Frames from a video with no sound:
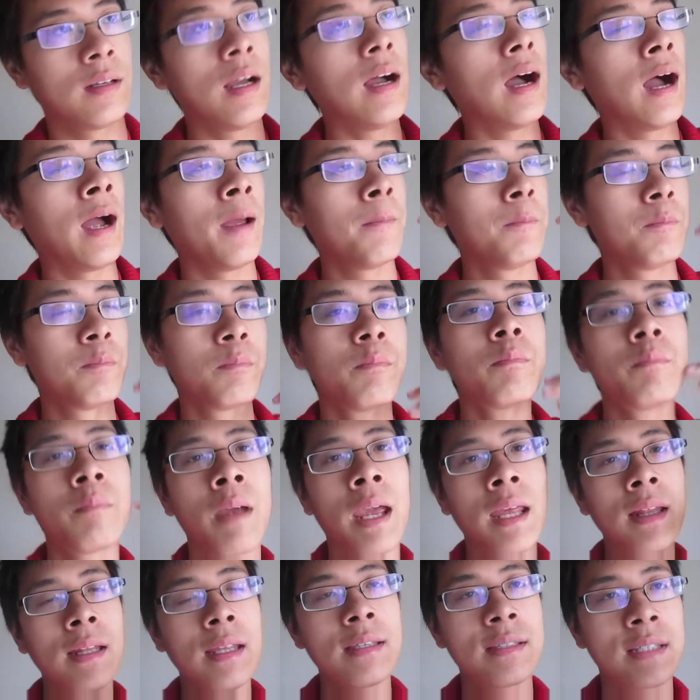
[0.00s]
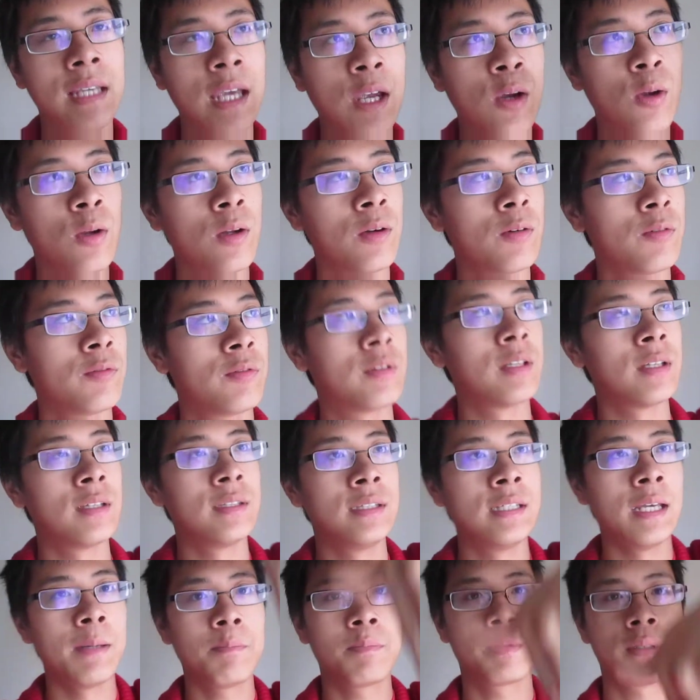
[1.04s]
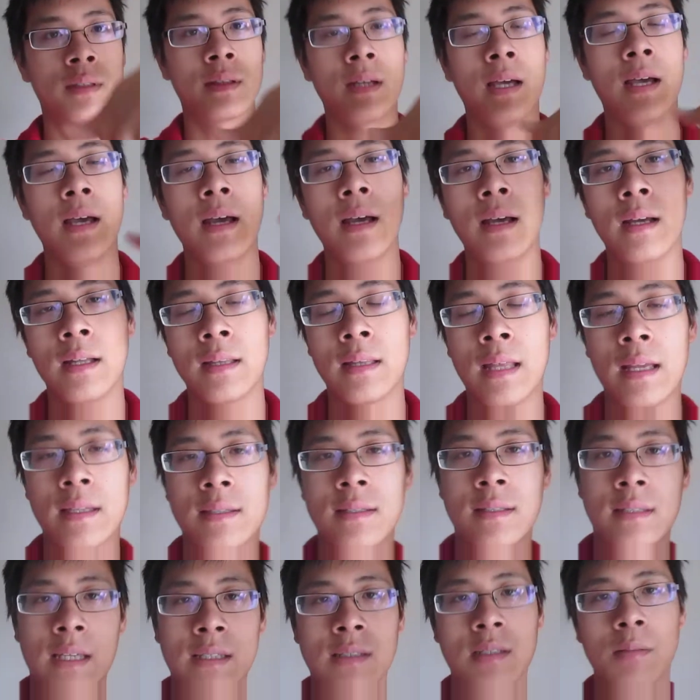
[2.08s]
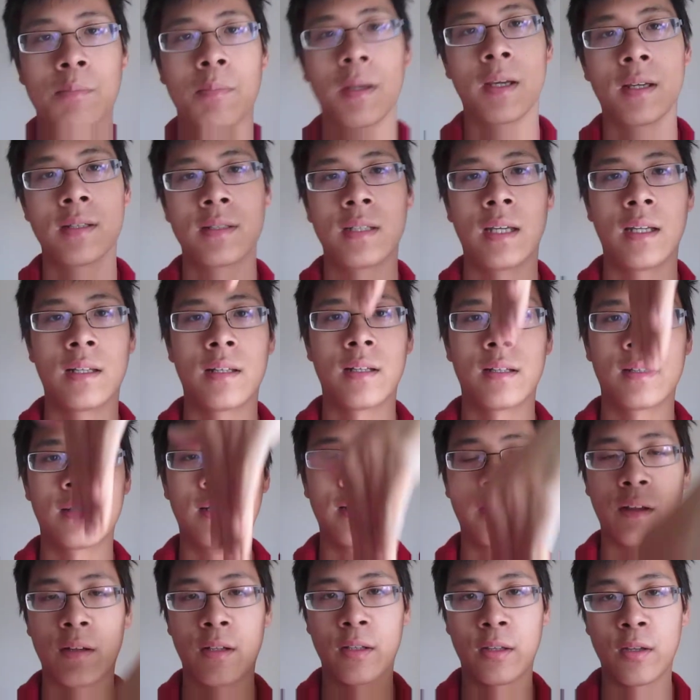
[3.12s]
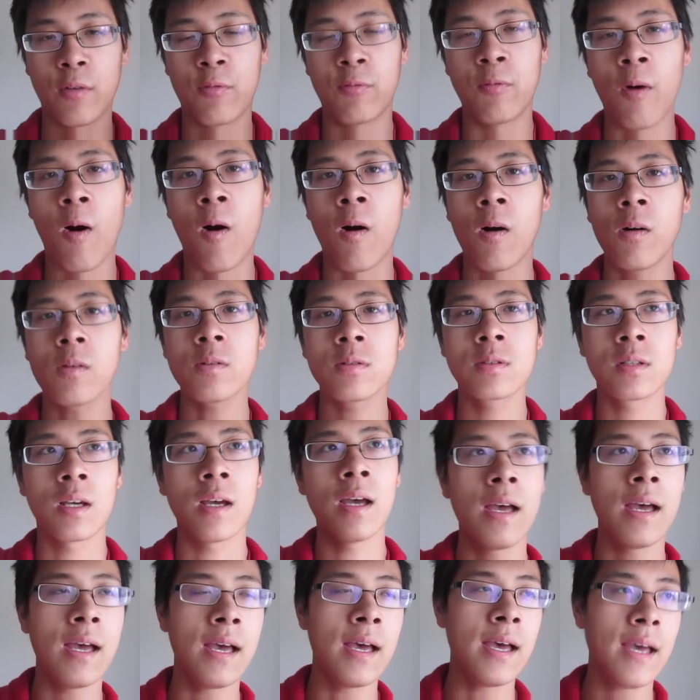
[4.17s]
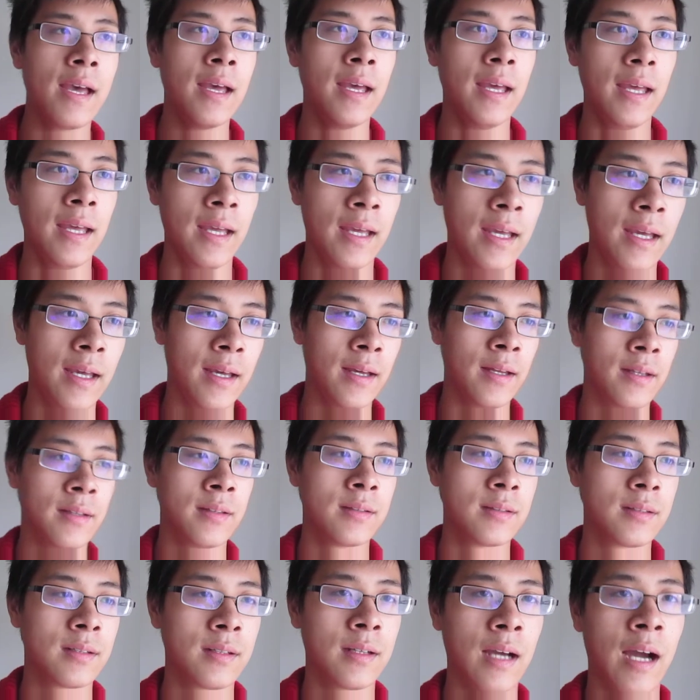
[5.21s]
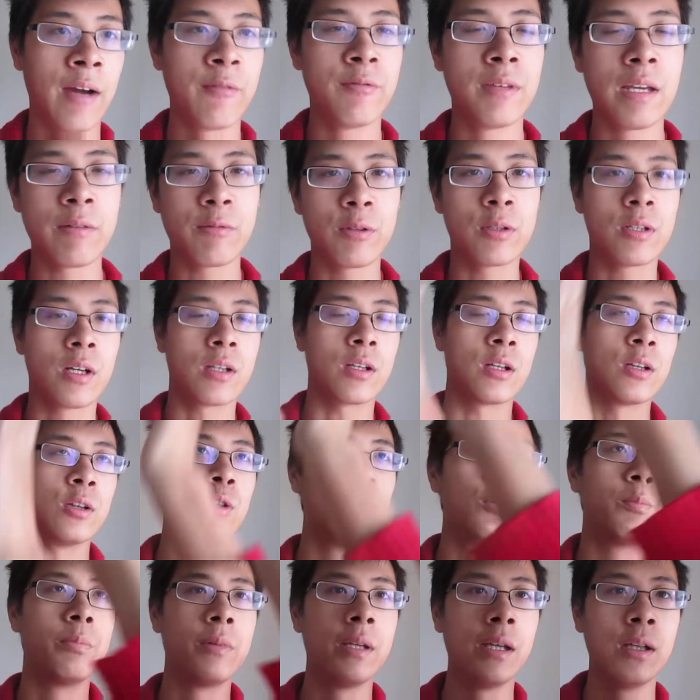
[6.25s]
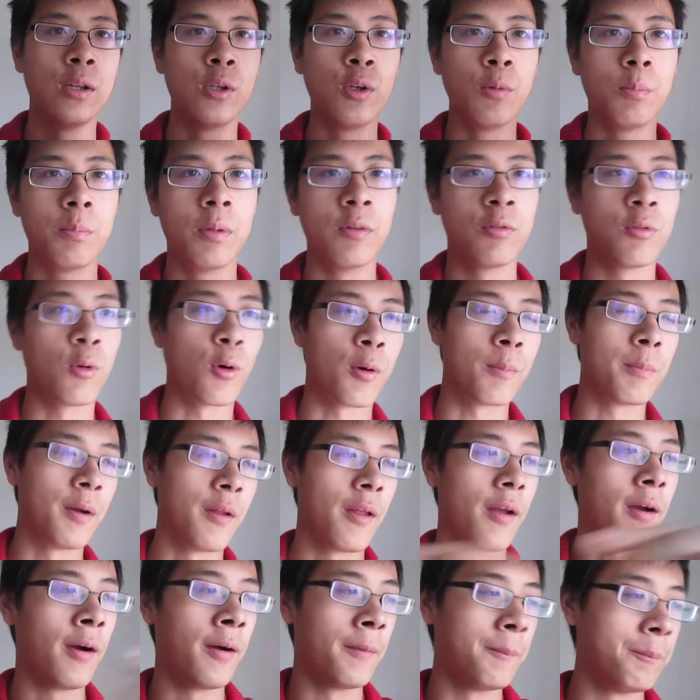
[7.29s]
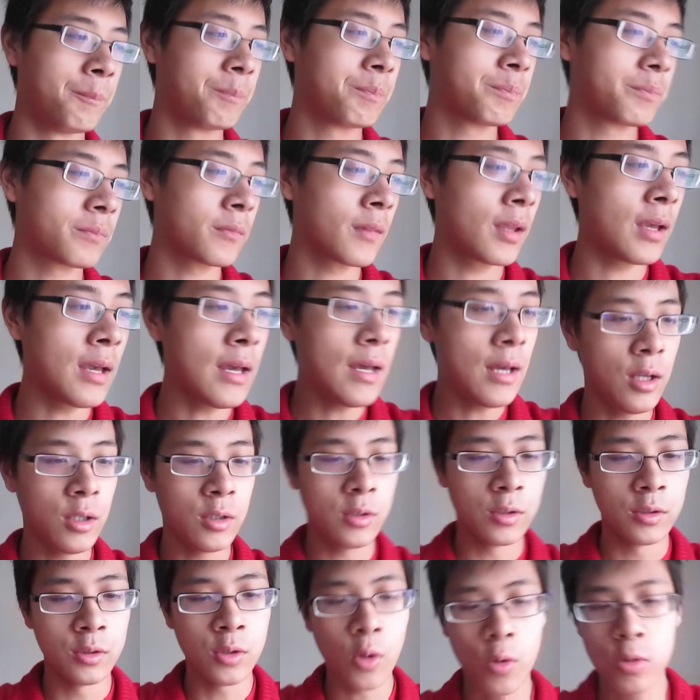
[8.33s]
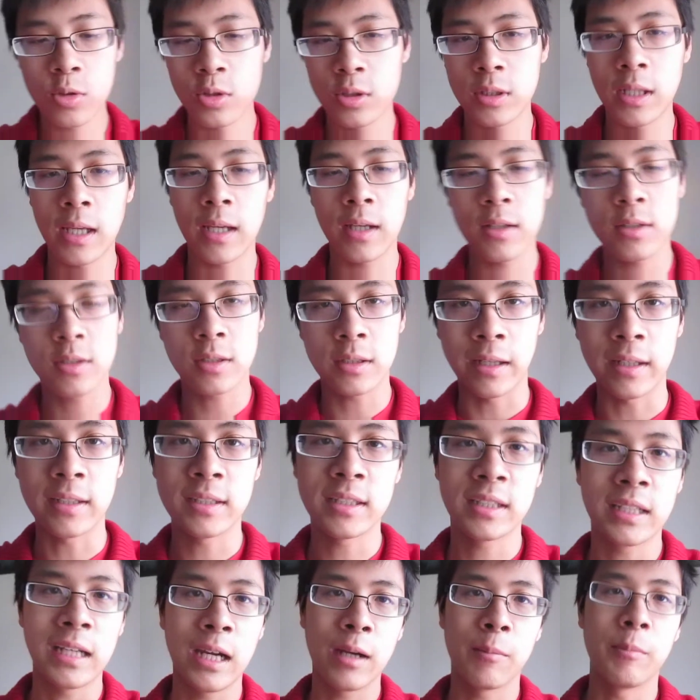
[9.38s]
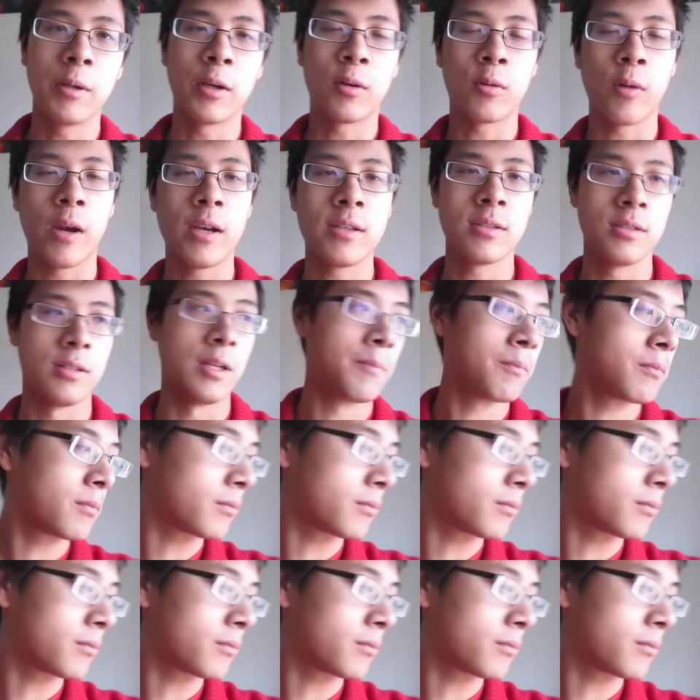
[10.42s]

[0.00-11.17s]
I'm mainly scared of the dips. That's the biggest thing, like the falls. And I've never done a loop-de-loop before, but those things, like, scare me crazily.